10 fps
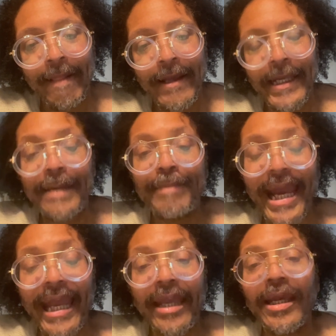He
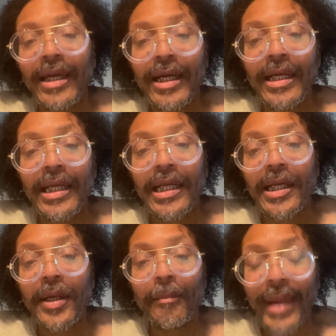may
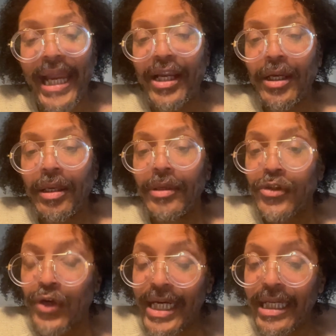make
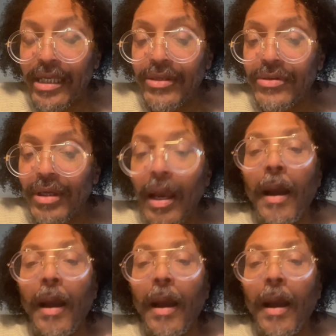treaties